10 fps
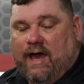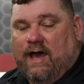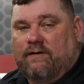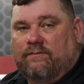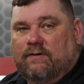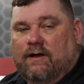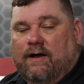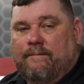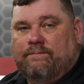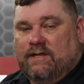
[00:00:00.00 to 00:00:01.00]
have
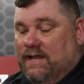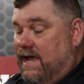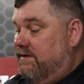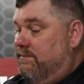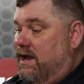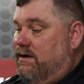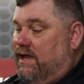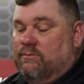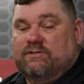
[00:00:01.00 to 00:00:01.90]
the negative battery cable